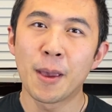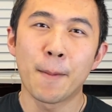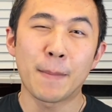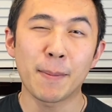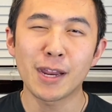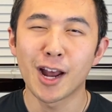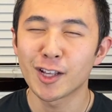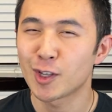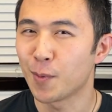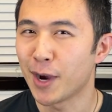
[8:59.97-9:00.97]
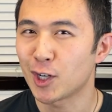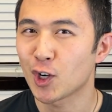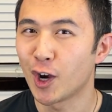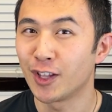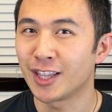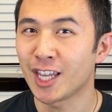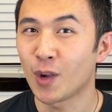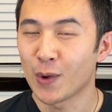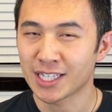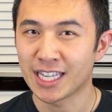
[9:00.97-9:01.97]
maybe not so much on the
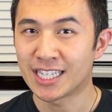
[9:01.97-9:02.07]
whiskey